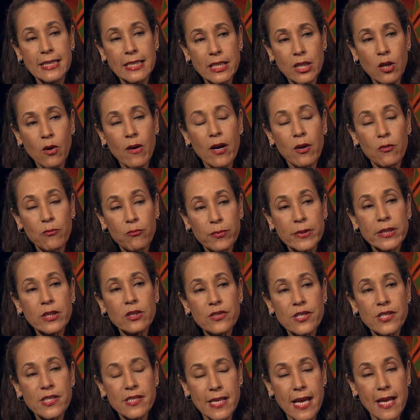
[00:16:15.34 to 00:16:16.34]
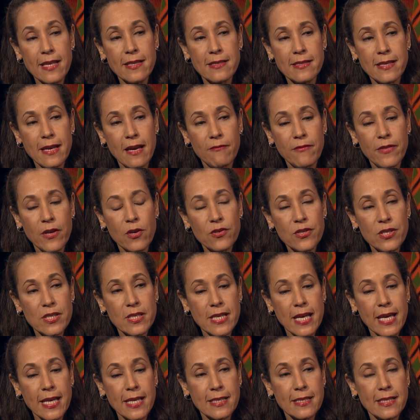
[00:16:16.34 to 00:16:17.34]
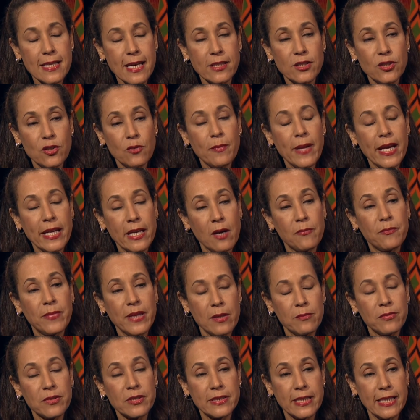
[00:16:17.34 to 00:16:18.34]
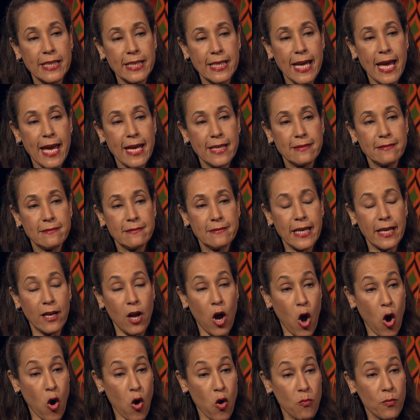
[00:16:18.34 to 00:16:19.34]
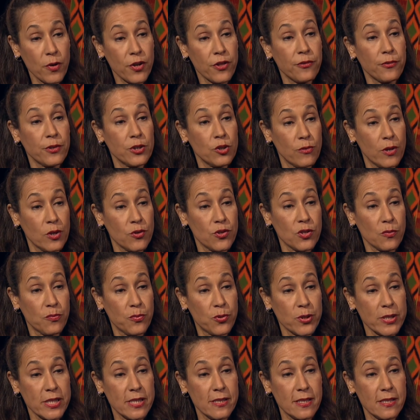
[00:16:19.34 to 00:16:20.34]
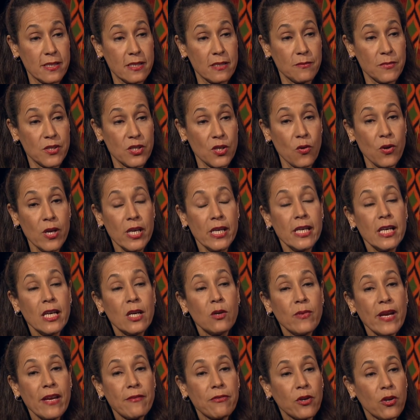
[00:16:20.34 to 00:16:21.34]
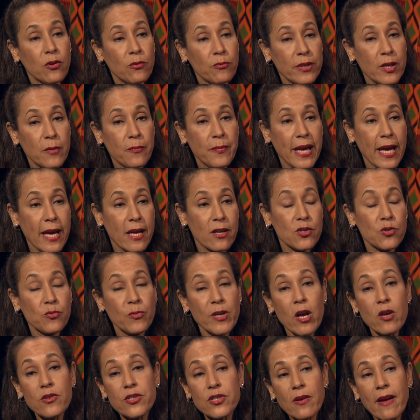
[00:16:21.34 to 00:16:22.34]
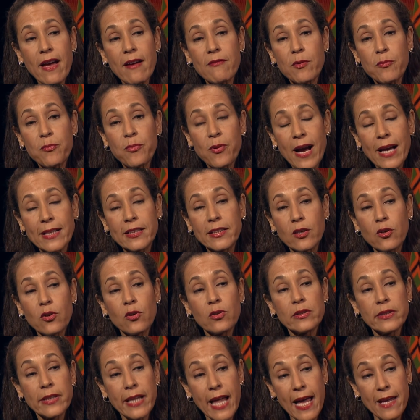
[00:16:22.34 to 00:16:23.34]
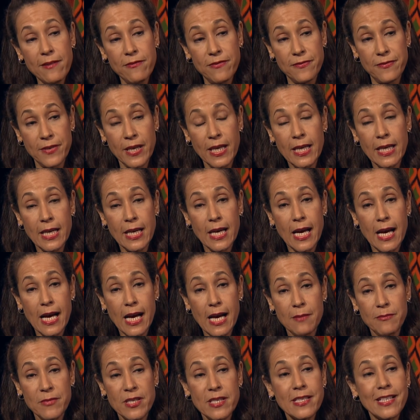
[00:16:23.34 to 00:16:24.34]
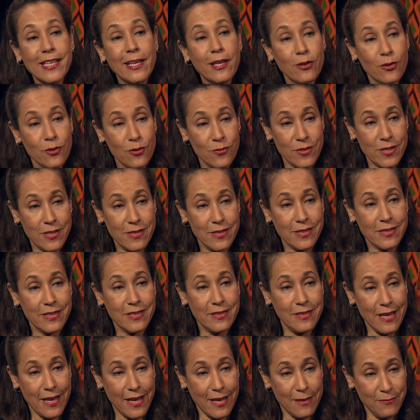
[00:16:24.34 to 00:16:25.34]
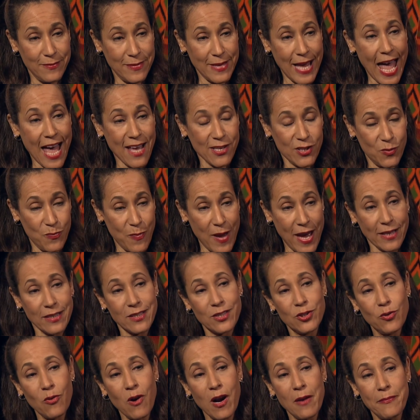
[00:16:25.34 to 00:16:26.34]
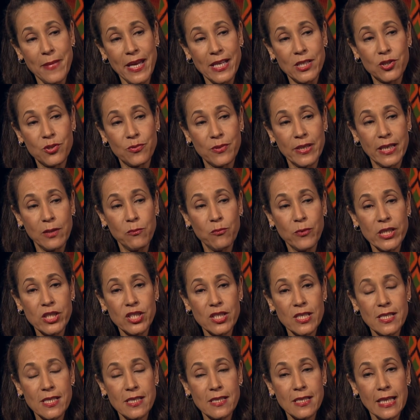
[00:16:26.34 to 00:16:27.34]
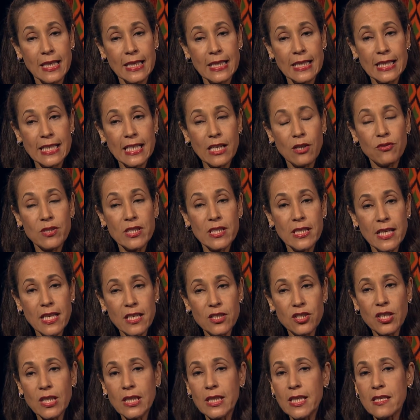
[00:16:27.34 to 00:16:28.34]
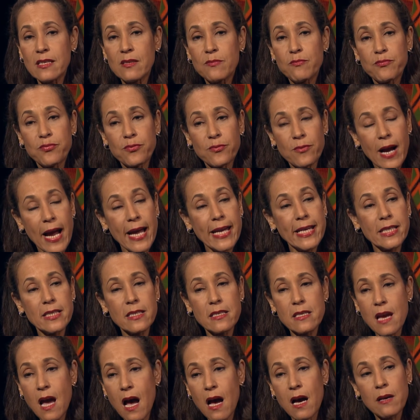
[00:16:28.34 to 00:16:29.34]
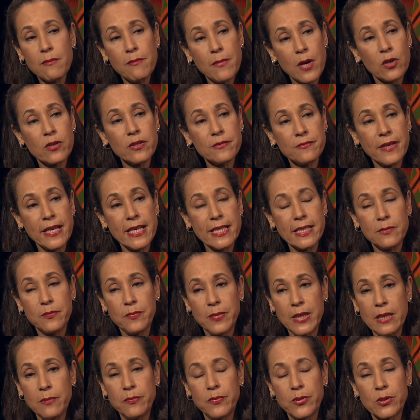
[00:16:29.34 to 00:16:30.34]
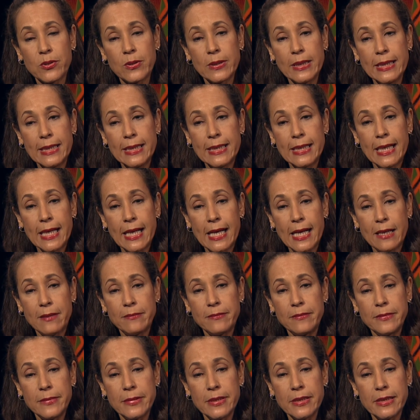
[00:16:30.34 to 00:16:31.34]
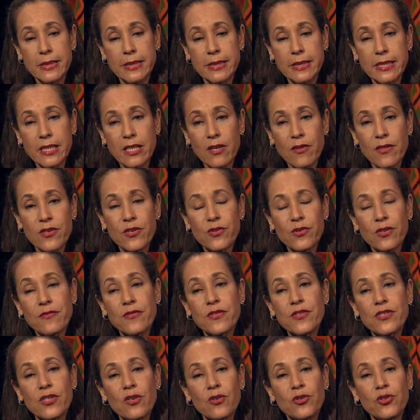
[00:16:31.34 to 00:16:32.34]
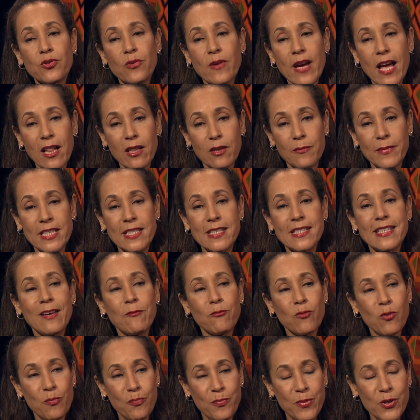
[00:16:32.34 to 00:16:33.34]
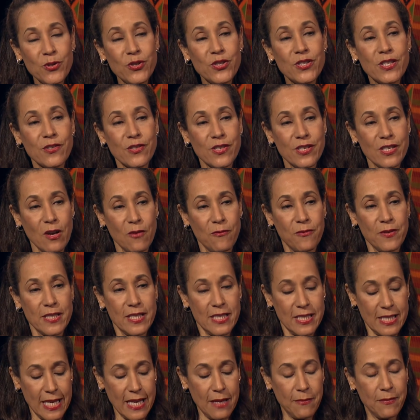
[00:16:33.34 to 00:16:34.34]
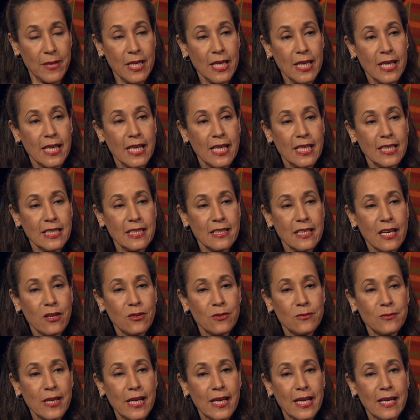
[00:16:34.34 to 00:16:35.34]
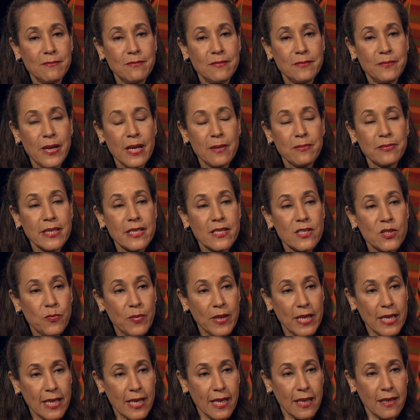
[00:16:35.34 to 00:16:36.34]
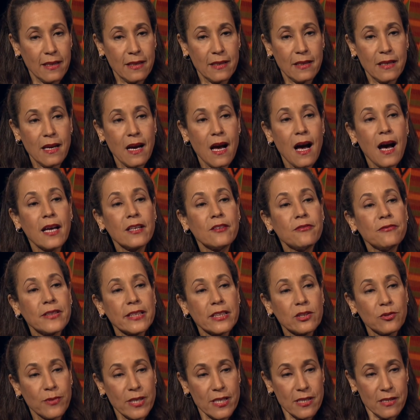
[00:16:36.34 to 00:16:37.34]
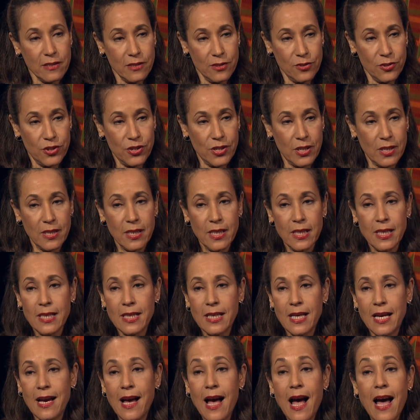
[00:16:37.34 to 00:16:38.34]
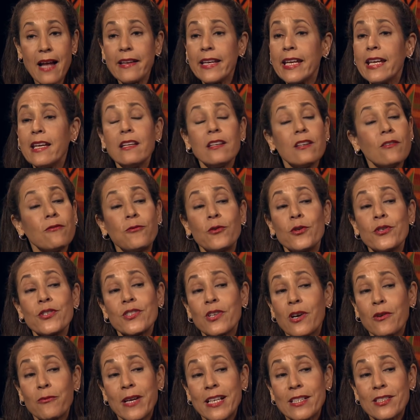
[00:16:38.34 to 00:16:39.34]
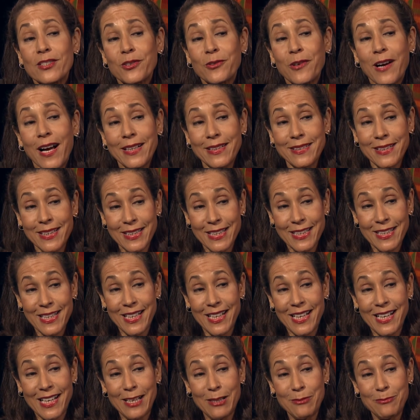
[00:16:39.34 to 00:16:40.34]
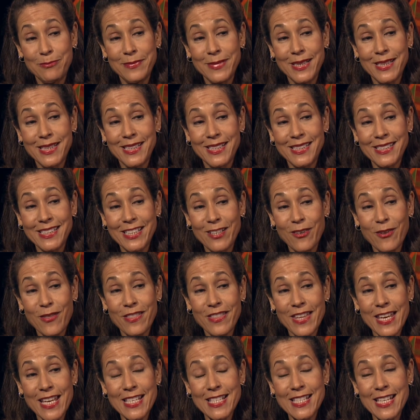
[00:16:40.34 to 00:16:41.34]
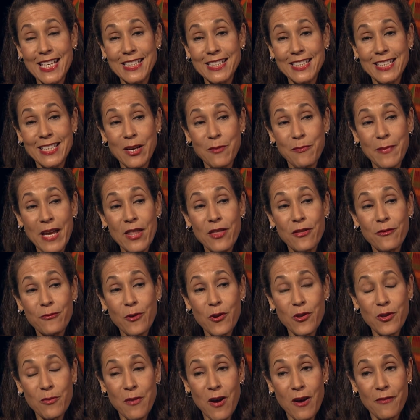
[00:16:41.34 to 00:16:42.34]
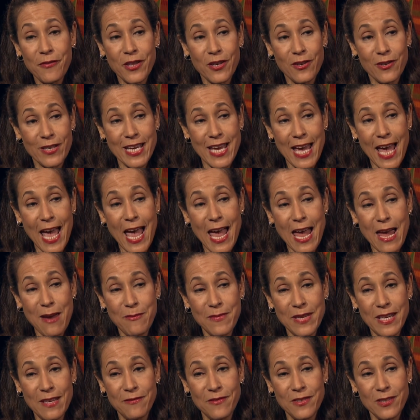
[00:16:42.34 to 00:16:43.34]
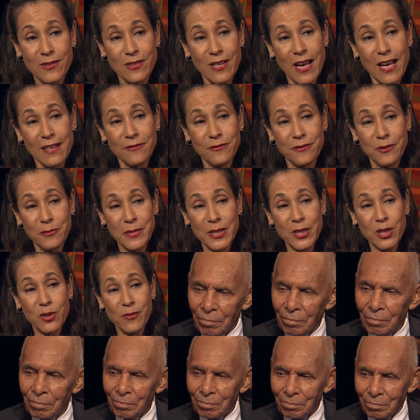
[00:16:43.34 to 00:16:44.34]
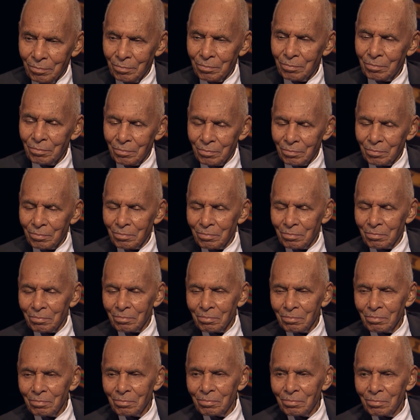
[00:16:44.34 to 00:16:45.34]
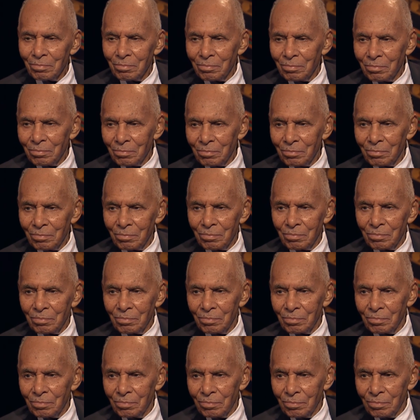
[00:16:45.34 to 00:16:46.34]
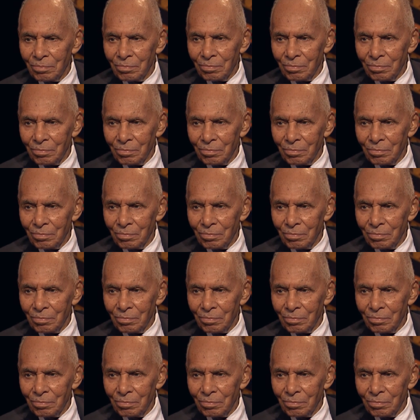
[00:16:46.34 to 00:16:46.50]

you know, a real sense of those things that you may not be able to get at home or through your own support system. Um, so we have career panels. We also have a practical life um, skills um, aspect to our mentoring, which is, you know, teaching these bright, young, motivated people, um, you know, the sort of social elements that will boost their self-esteem. You know, um, public speaking, conflict resolution, uh, how to eat in a four-star restaurant, um, uh, you know, things that, you know, may throw them off their game if they're not familiar with an mm-hmm. environment. Uh, we take them, during their four